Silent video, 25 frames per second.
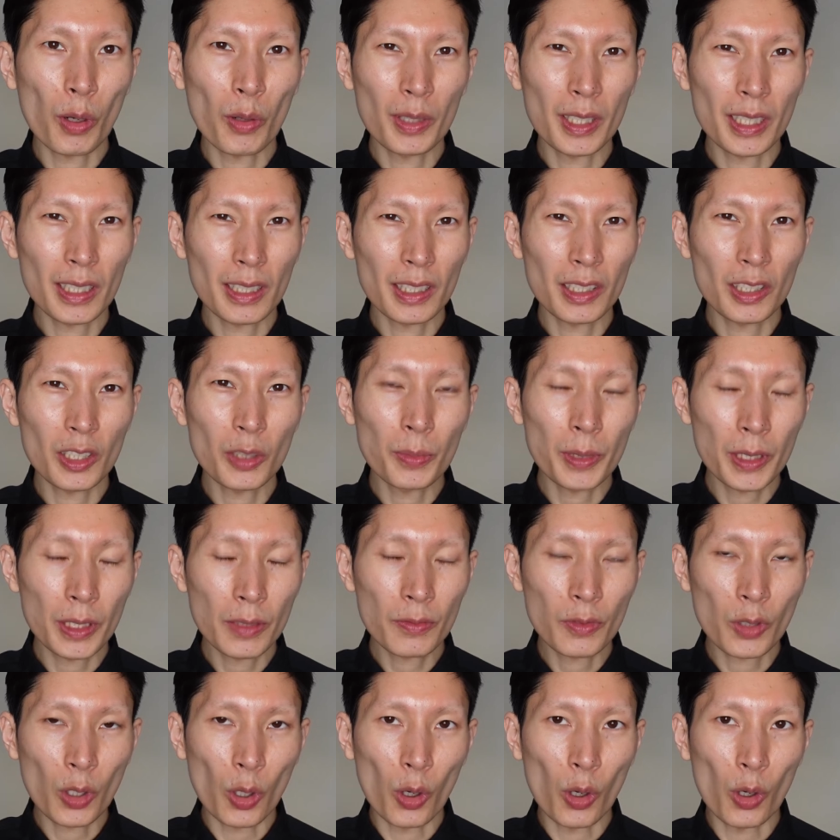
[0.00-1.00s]
in a little bit
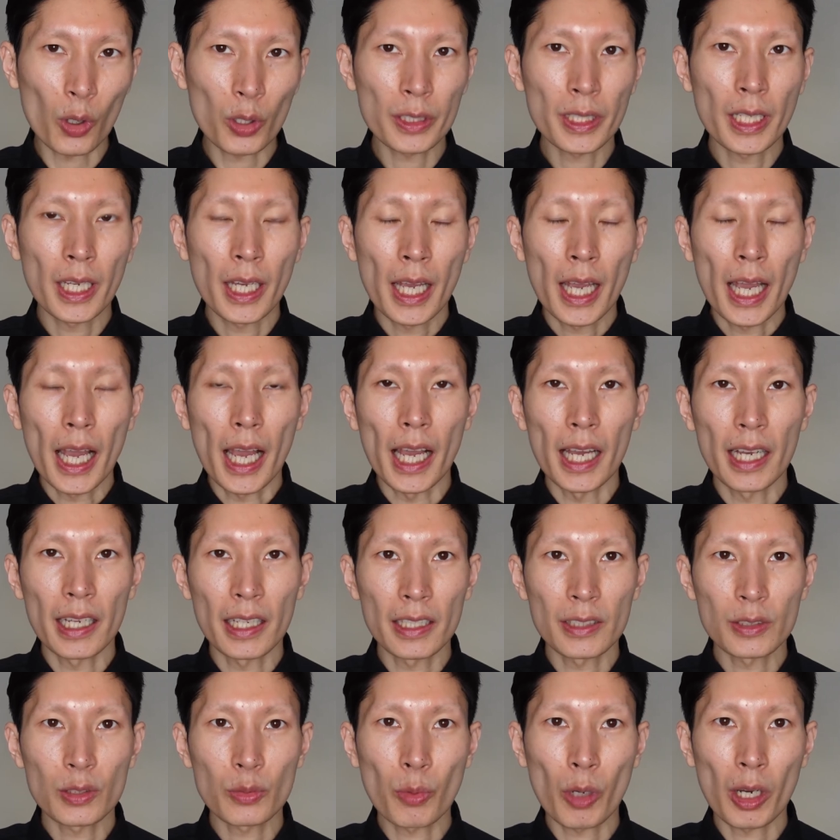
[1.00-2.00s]
of gold
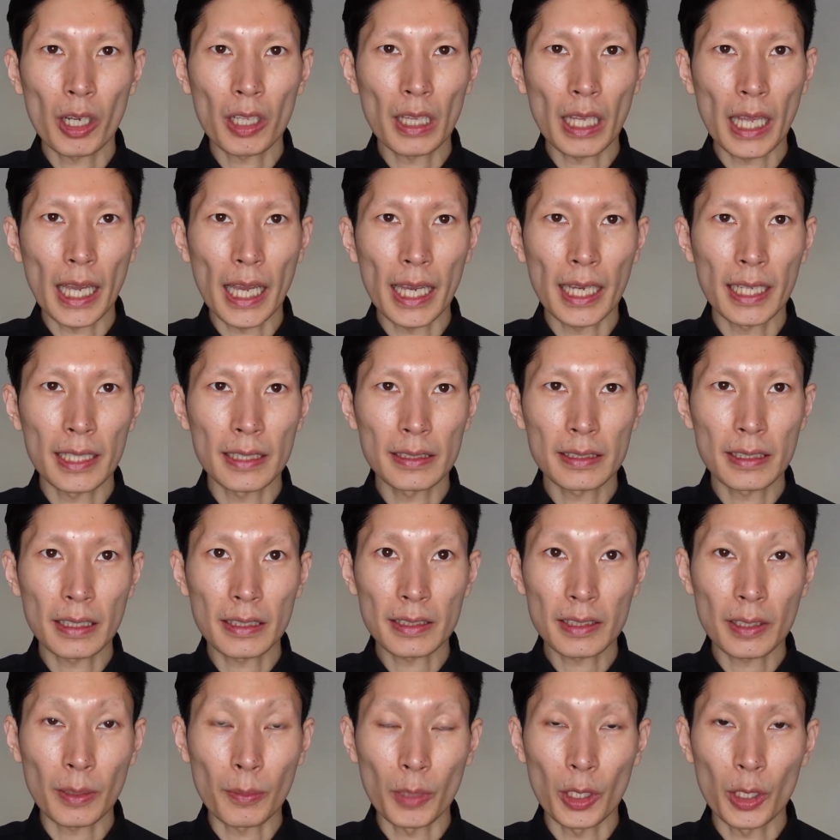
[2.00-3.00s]
as well as
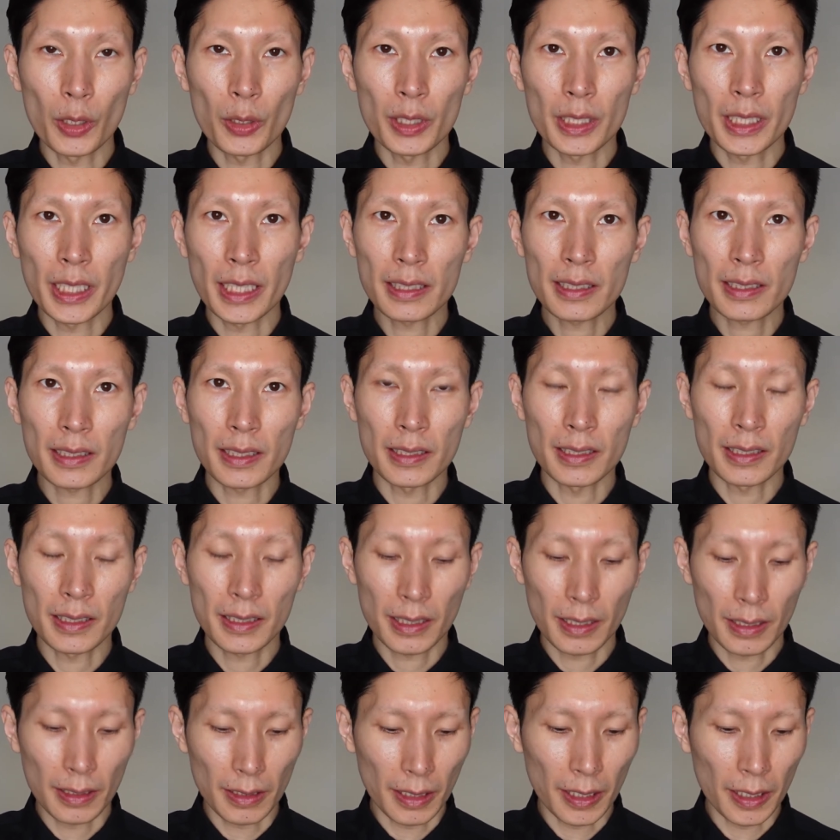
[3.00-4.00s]
some
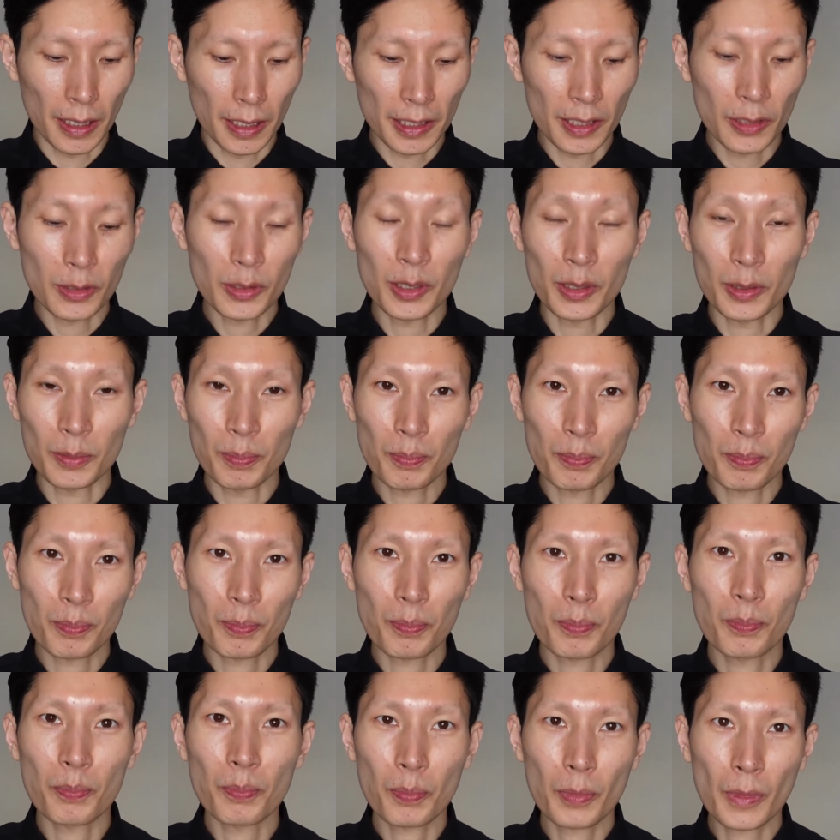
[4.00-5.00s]
iridescent, there's a
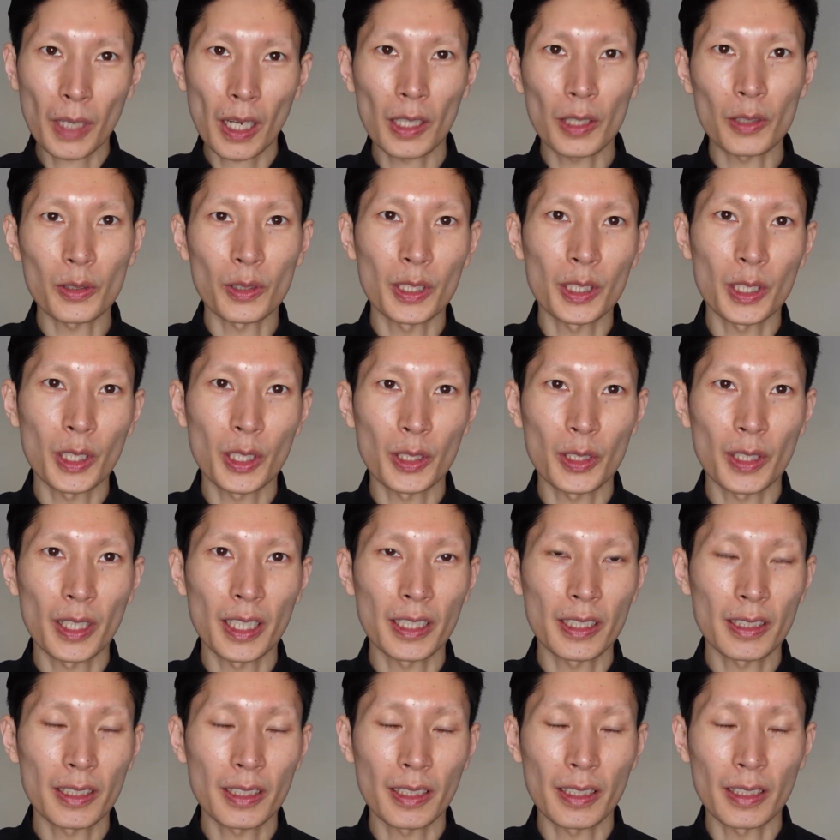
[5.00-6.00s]
color in here
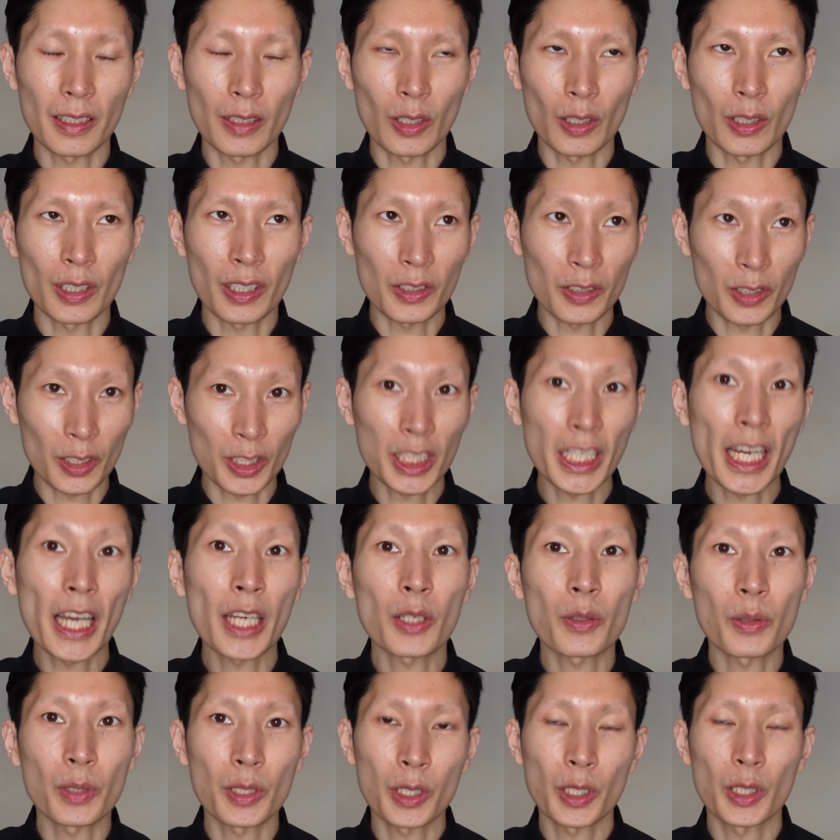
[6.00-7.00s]
or there's a
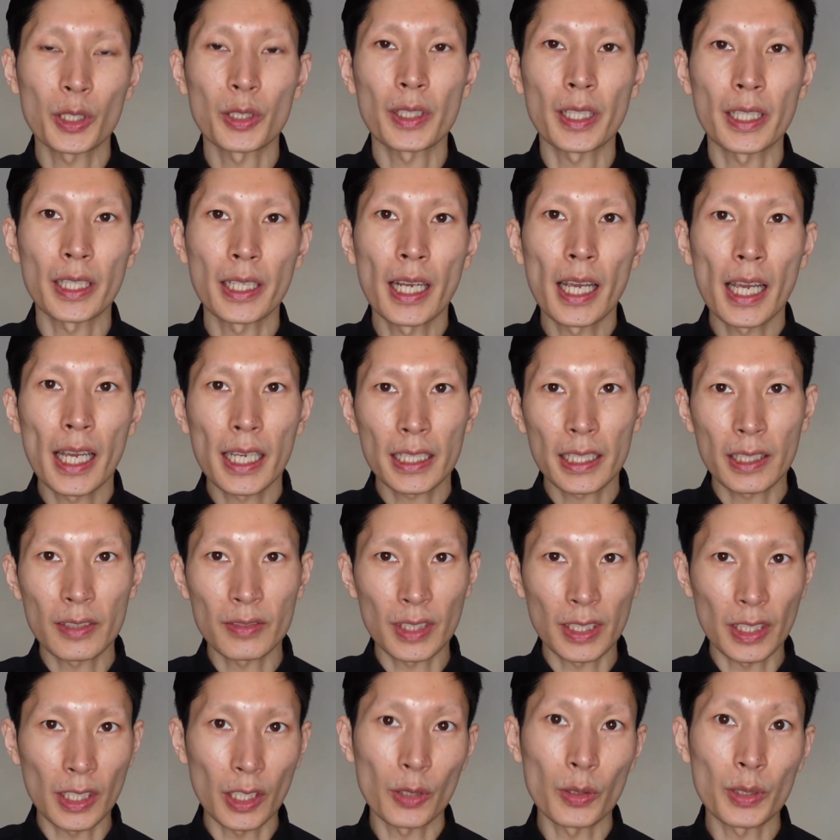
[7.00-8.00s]
shadow in here that gives
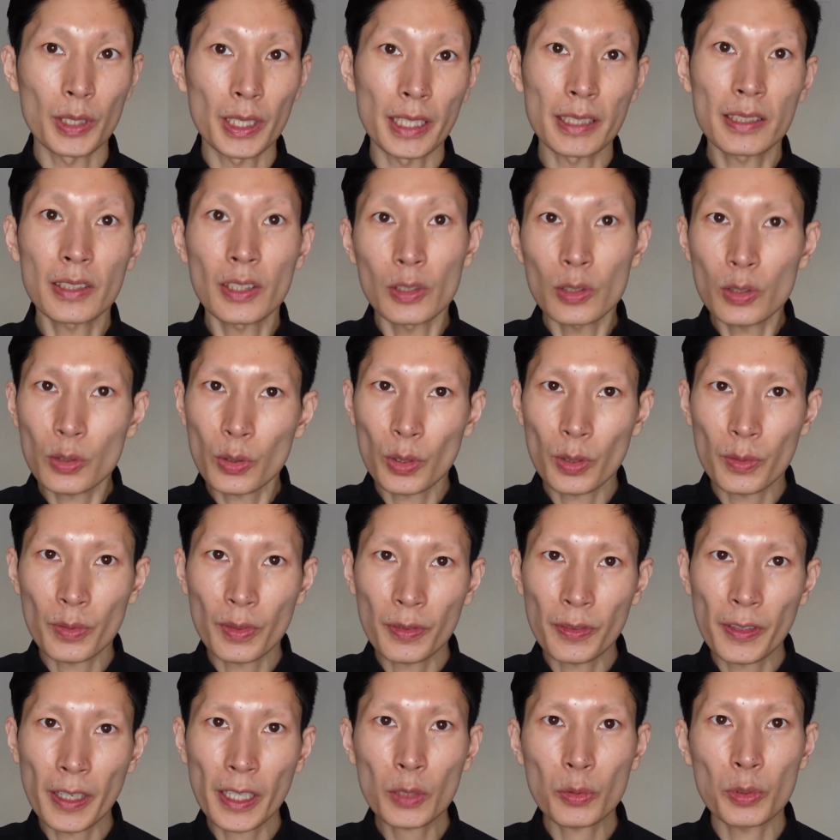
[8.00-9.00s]
an iridescent sort of
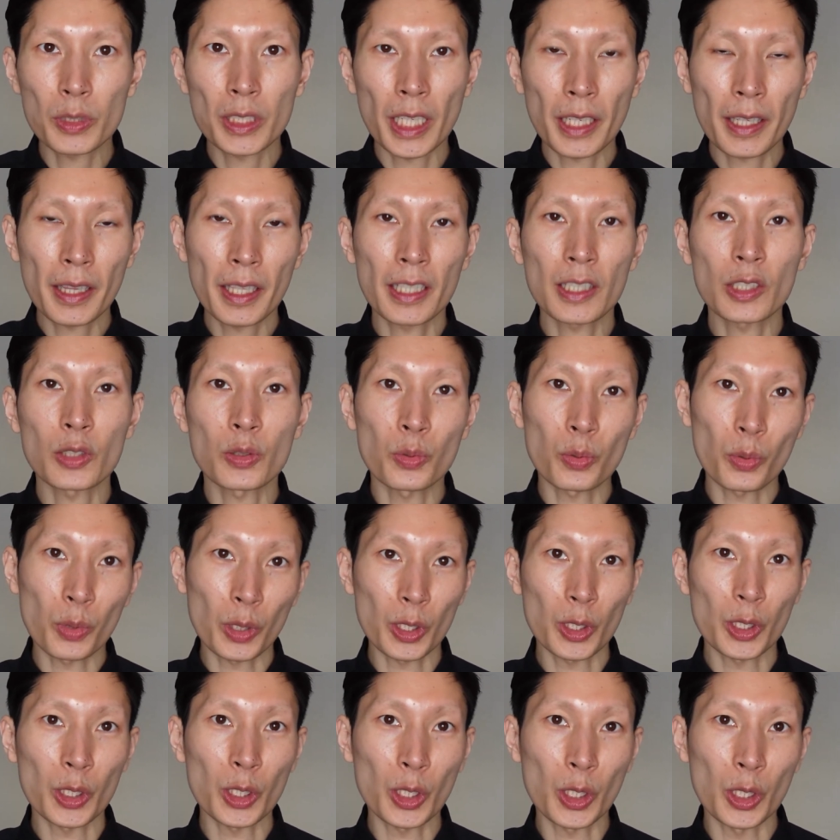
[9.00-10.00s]
effect, which I think is
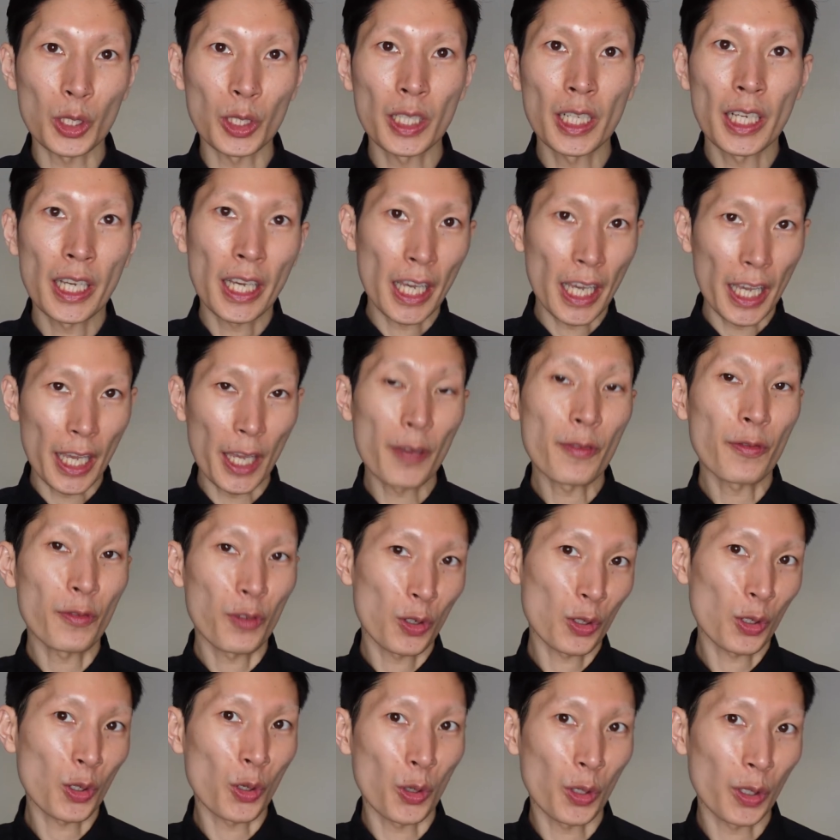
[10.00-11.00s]
really good if
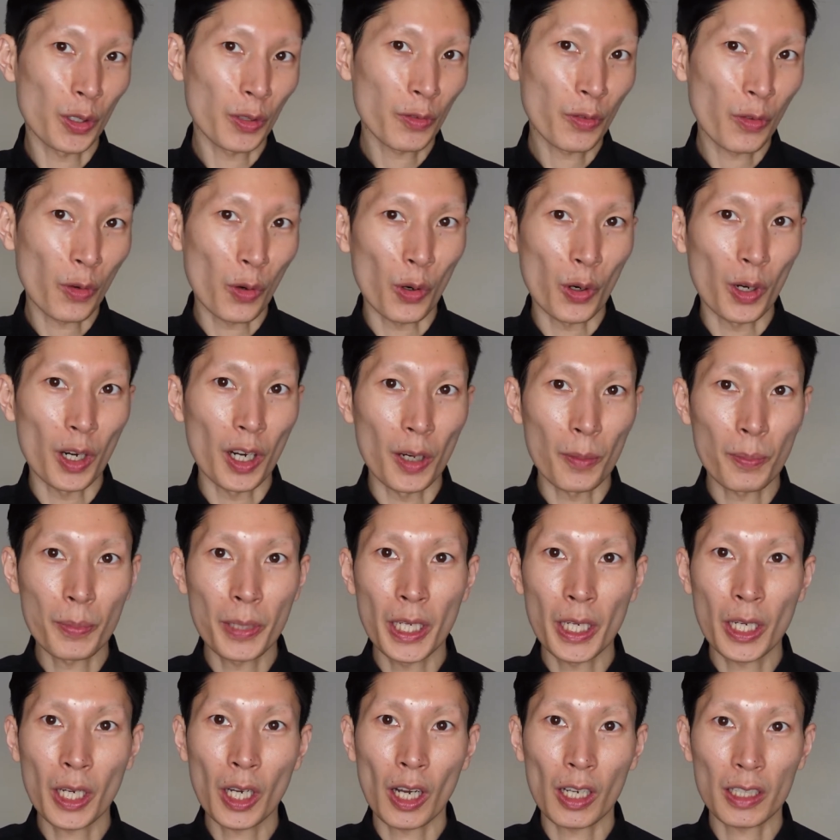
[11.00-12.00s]
you're going for a
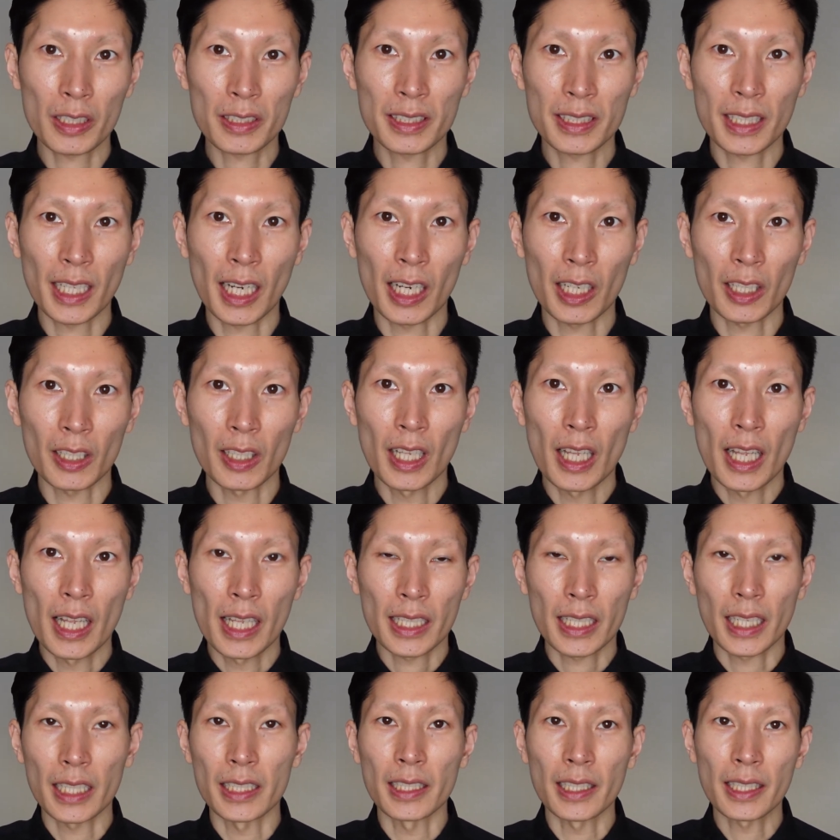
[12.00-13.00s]
peacock style
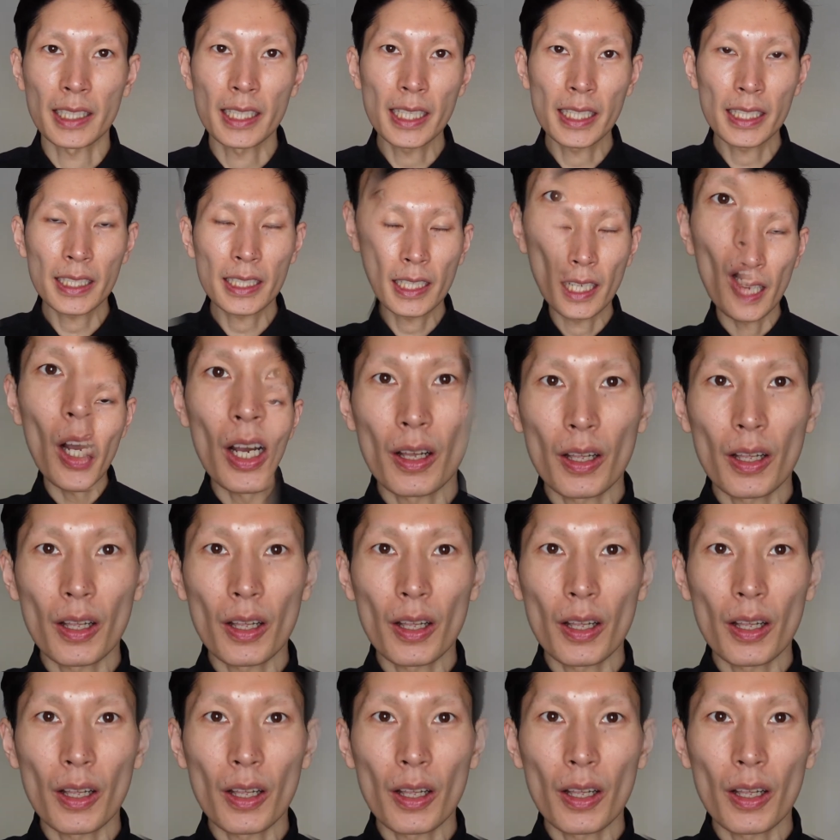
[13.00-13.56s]
kind of thing.